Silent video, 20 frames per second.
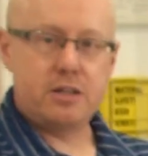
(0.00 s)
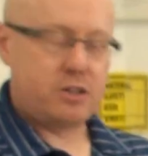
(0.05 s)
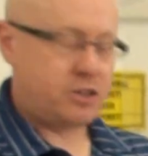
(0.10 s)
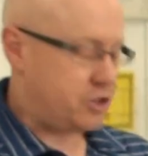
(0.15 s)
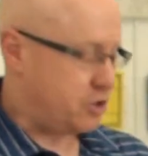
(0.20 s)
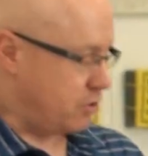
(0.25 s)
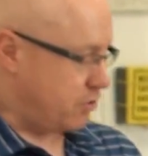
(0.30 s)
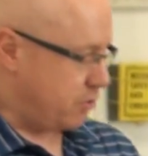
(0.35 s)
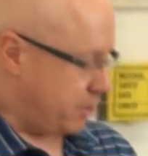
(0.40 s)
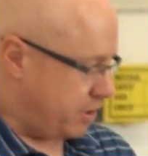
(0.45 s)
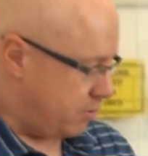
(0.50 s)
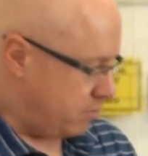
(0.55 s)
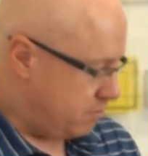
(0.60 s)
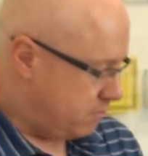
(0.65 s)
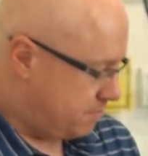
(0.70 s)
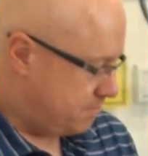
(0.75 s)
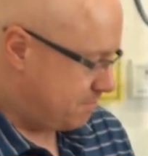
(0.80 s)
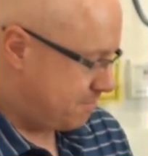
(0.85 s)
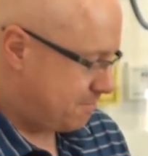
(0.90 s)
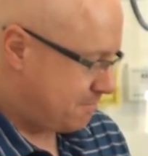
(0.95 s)
to show you
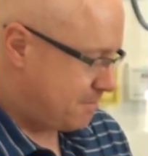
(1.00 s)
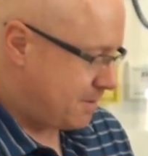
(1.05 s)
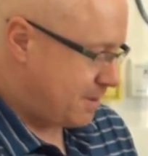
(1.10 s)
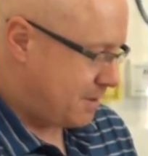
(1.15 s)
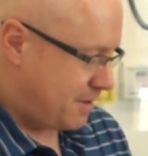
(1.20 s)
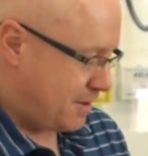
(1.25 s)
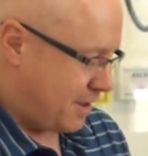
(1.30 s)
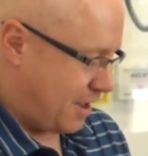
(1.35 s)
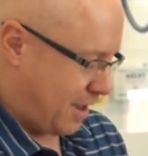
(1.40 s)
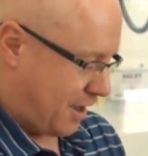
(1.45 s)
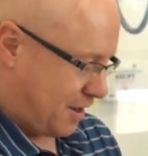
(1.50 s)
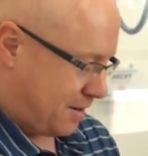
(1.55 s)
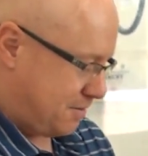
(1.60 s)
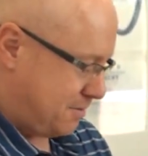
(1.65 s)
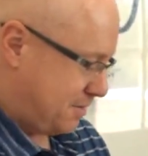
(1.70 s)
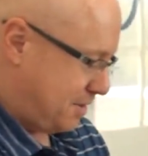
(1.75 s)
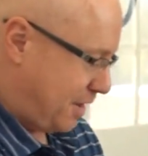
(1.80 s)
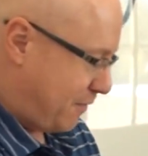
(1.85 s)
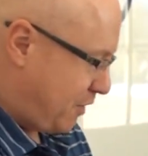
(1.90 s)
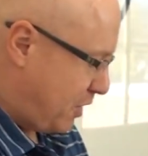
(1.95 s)
and
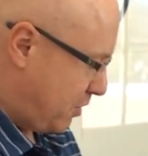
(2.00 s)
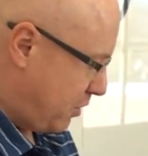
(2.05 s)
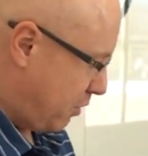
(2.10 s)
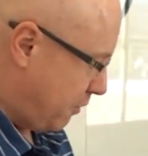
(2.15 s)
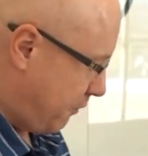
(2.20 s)
give you a little